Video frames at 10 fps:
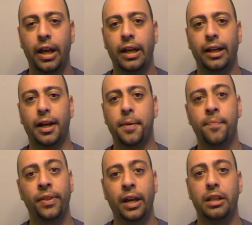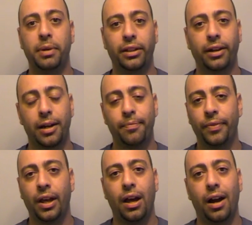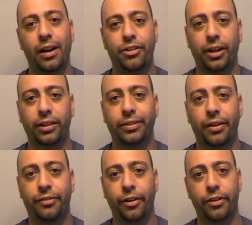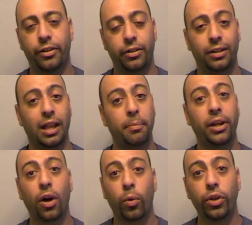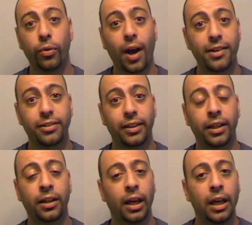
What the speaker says: Okay? In the meantime, I'm going to check this out further. Let me know what you guys think.